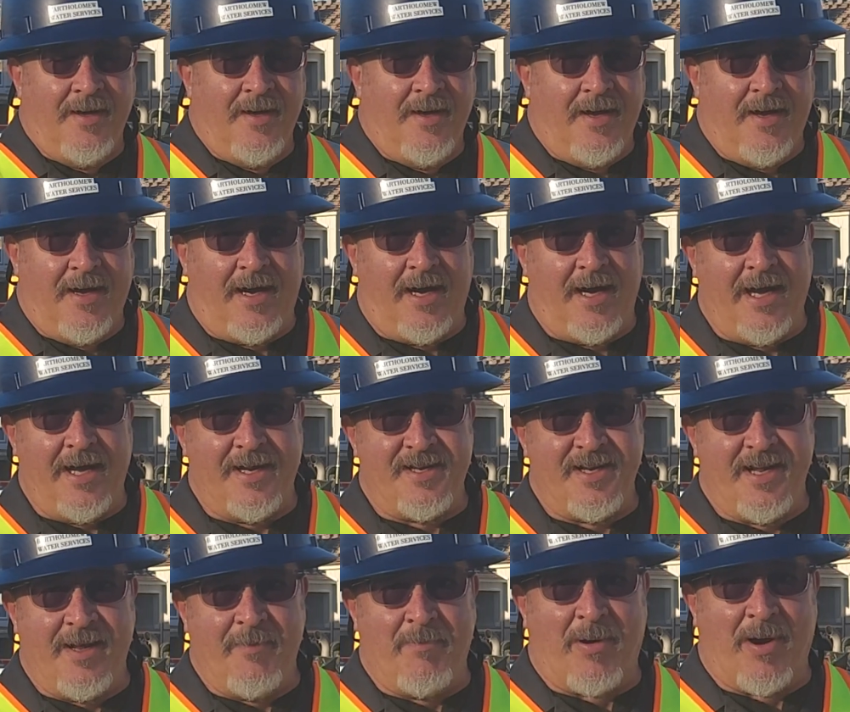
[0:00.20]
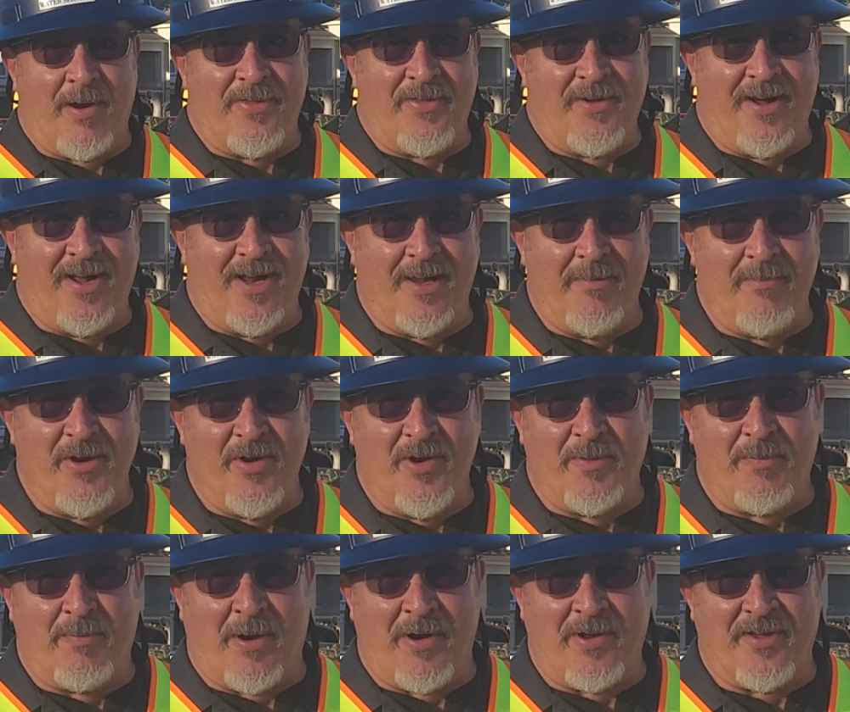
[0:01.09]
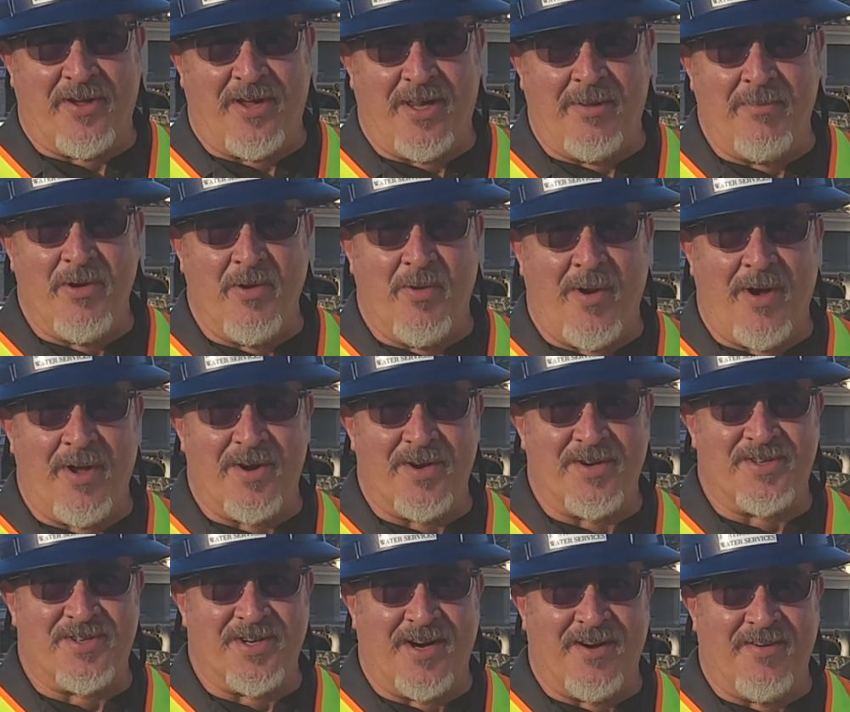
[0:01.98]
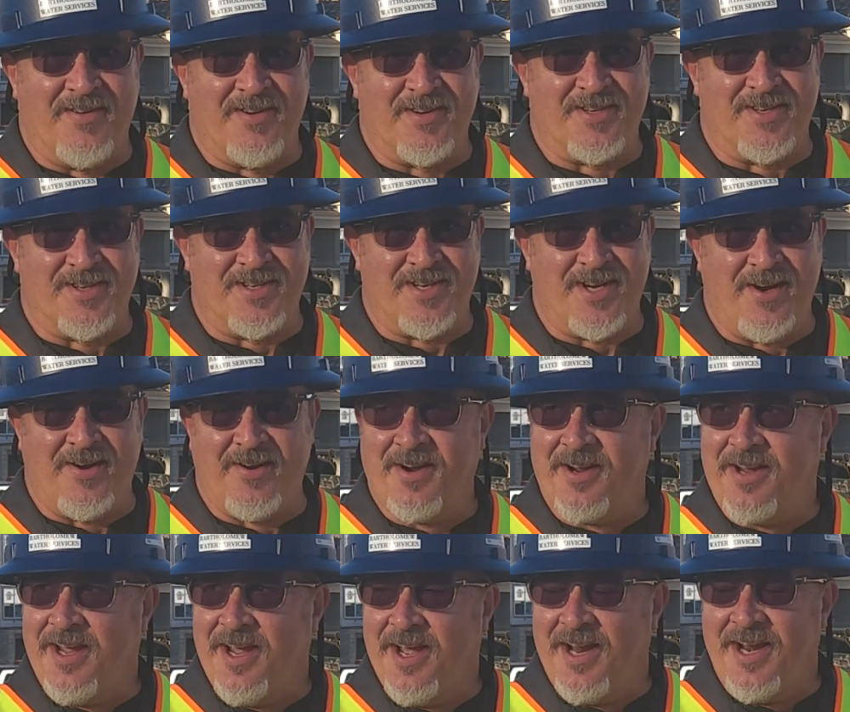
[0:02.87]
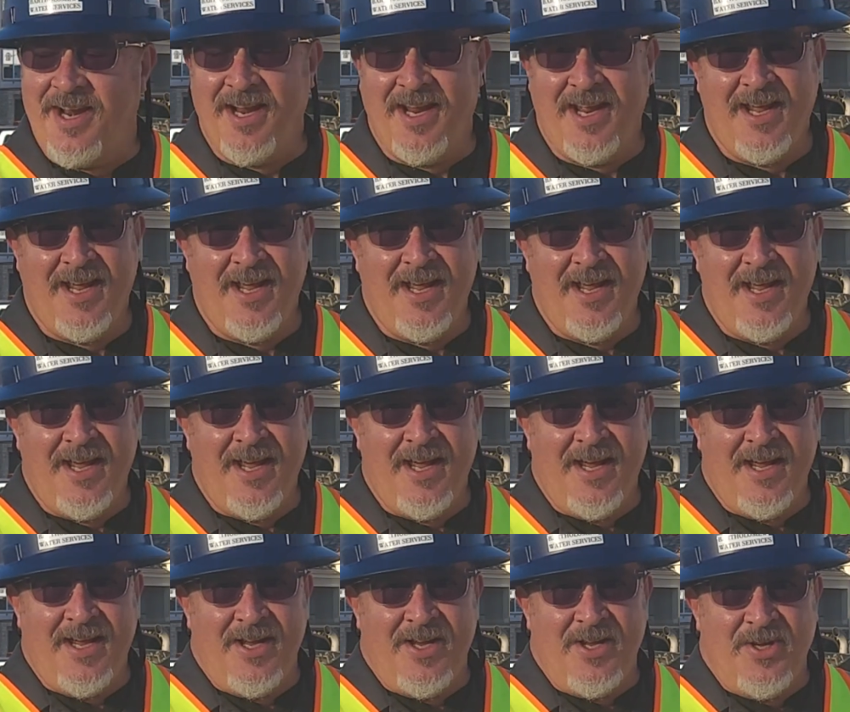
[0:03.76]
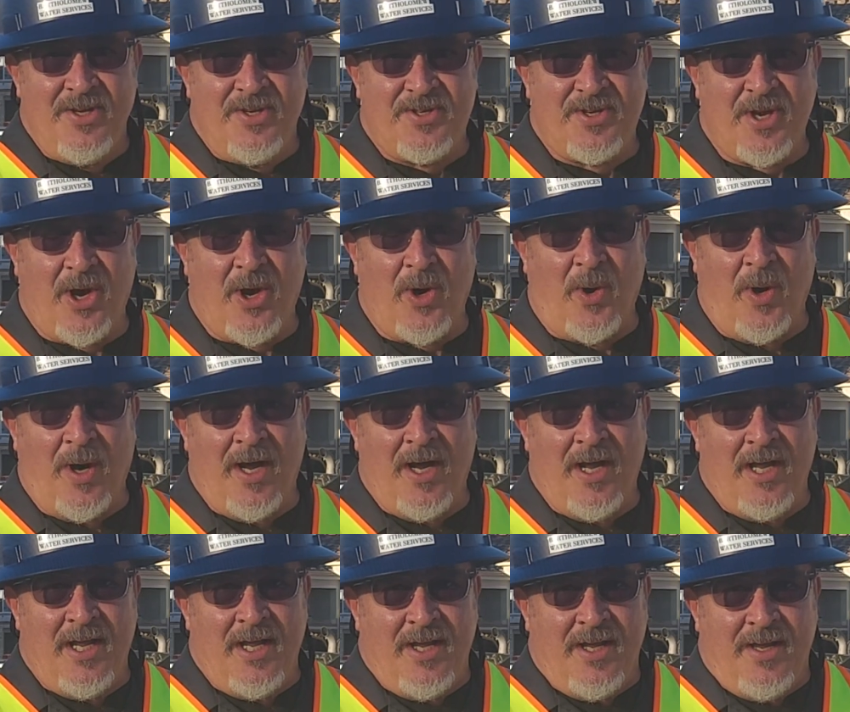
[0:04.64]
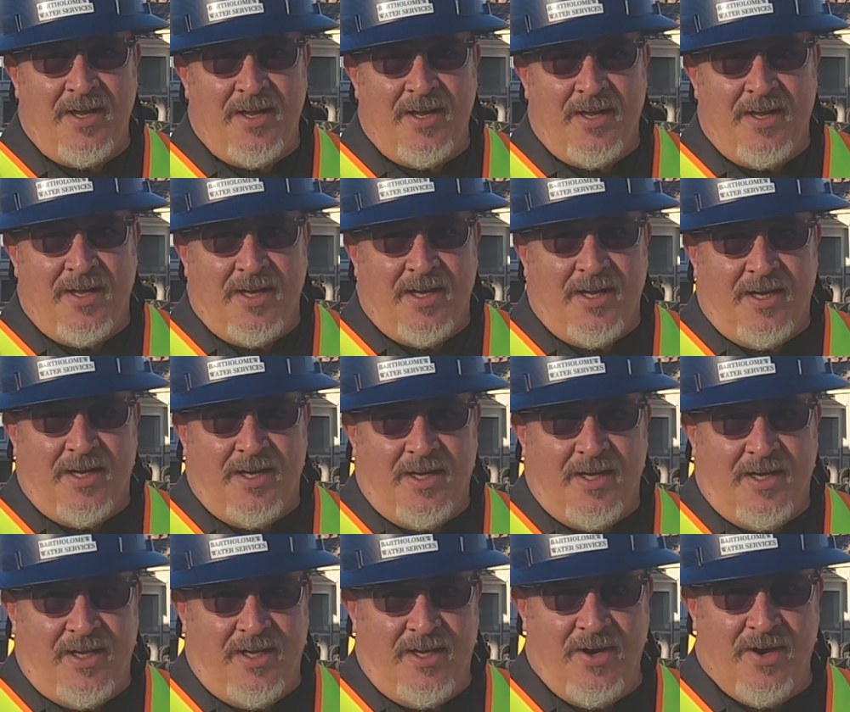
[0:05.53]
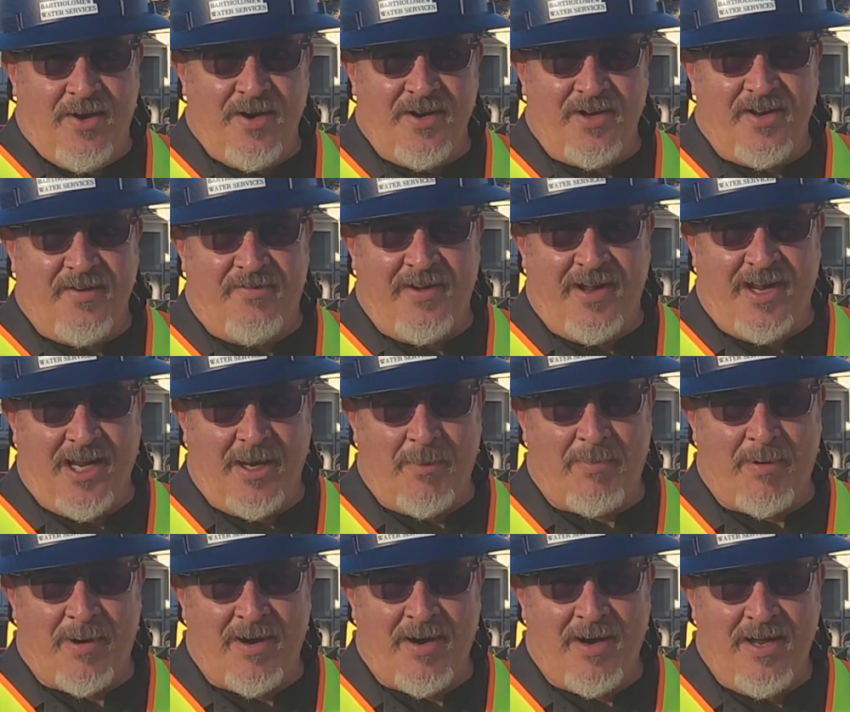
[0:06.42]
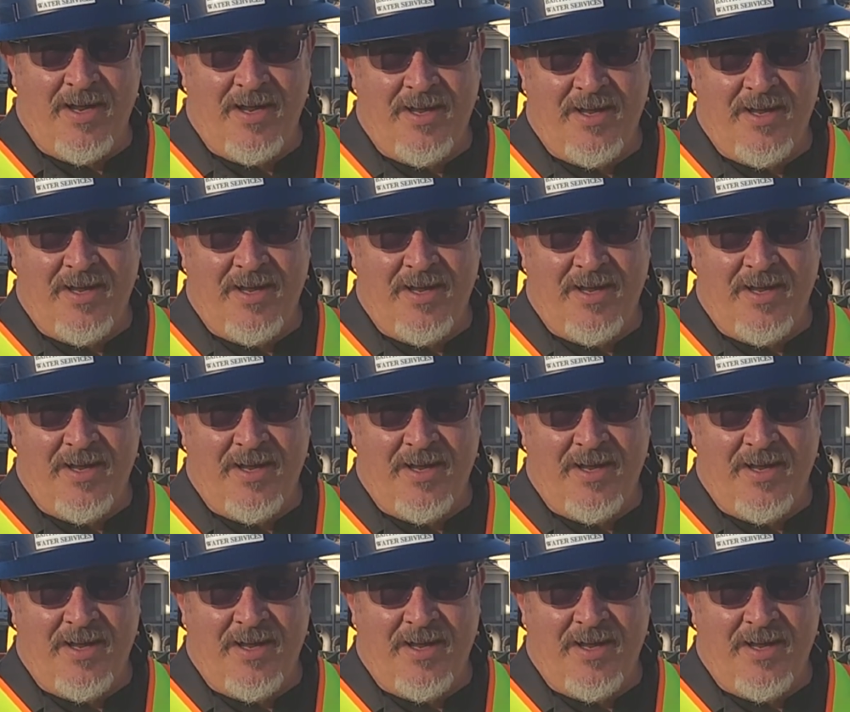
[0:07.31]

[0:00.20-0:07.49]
Hi, Dave Bartholomew with Bartholomew Water Services here again. So, you're a developer.